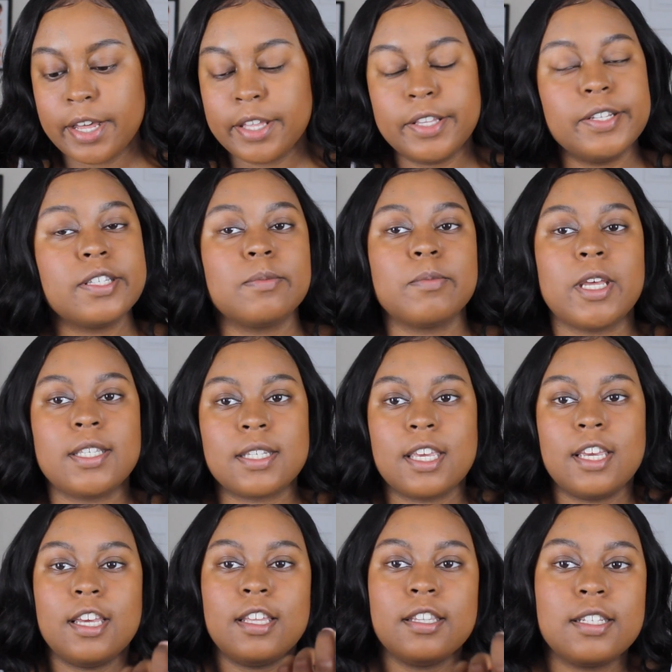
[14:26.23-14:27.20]
this is my
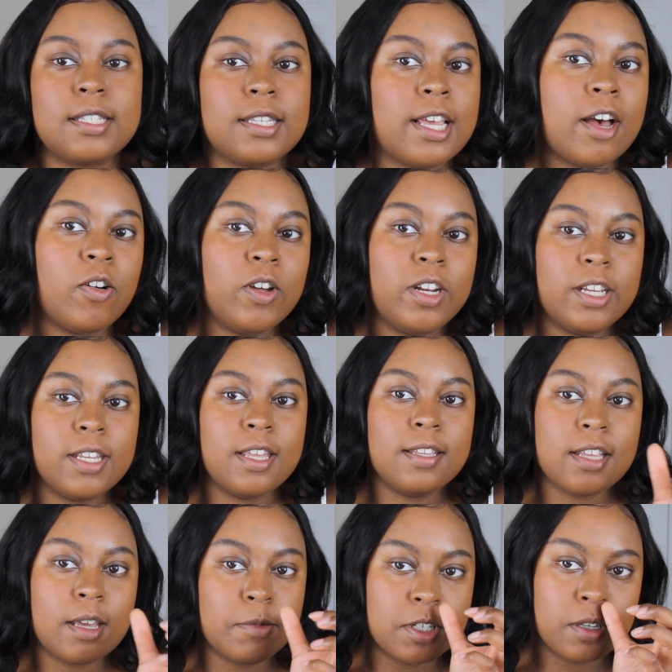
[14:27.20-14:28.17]
skin, this is how it
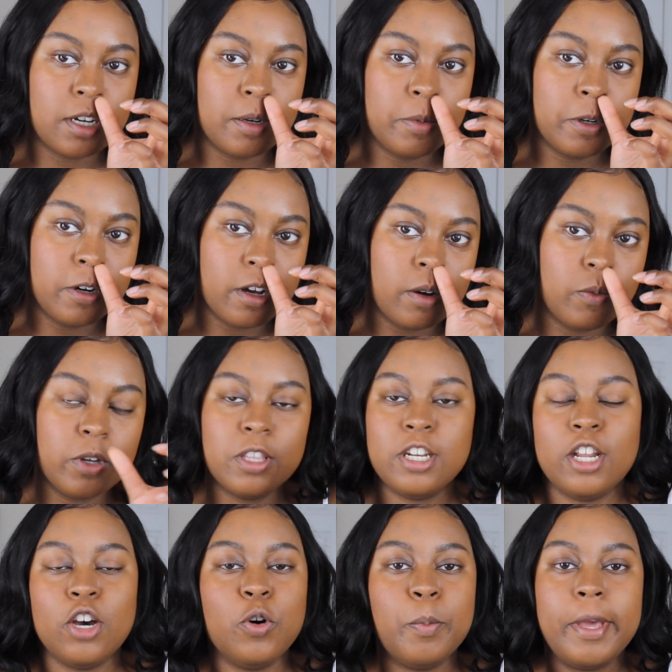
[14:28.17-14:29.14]
is, I'm just gonna put it on with
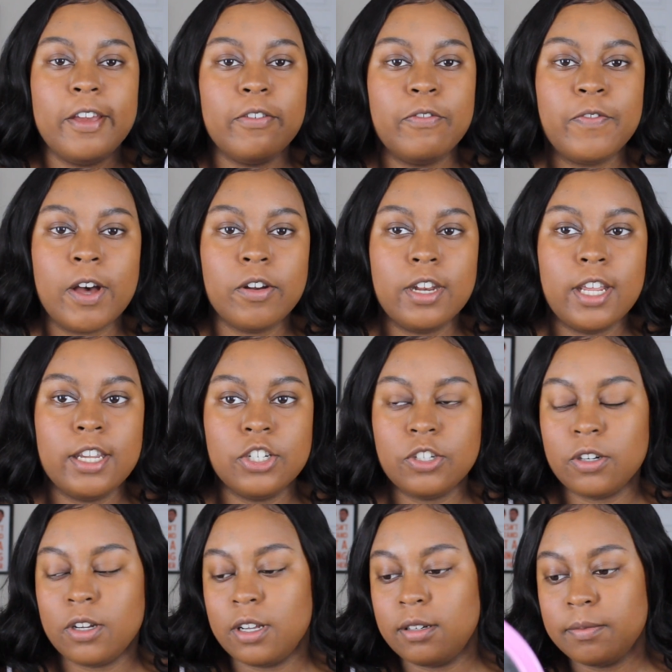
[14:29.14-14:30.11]
no
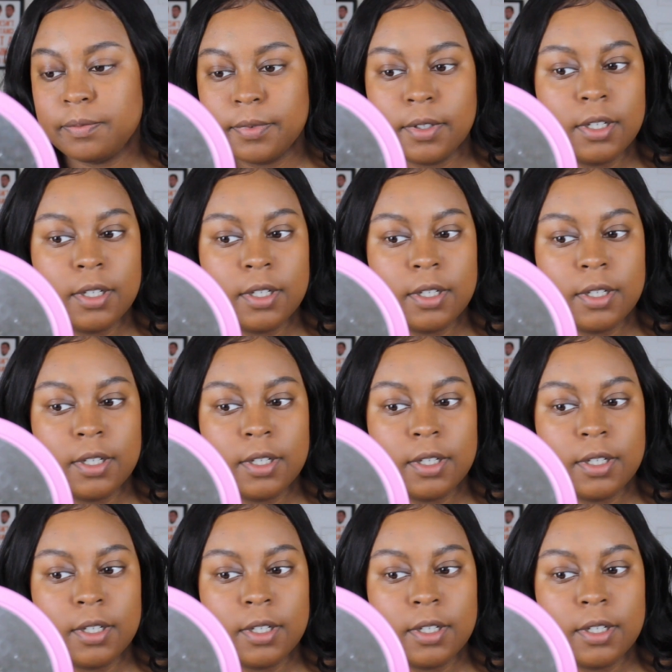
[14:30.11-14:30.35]
foundation on.